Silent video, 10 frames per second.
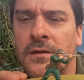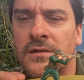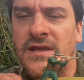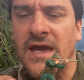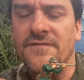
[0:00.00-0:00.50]

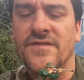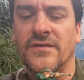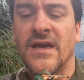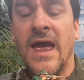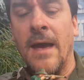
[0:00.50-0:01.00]
Lee
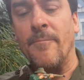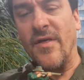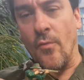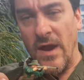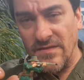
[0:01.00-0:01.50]
Enfield. And
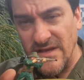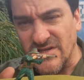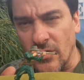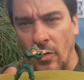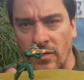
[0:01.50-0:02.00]
by the way,
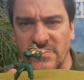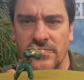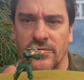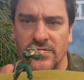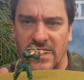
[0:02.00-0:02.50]
these are
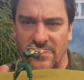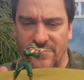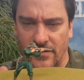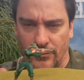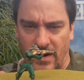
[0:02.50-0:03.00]
also the Lee
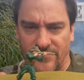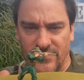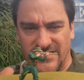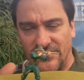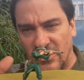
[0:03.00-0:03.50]
Enfield
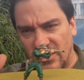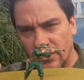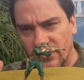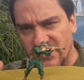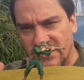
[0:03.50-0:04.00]
rifles that they
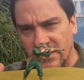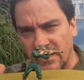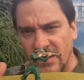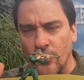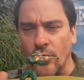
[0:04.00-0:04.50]
used in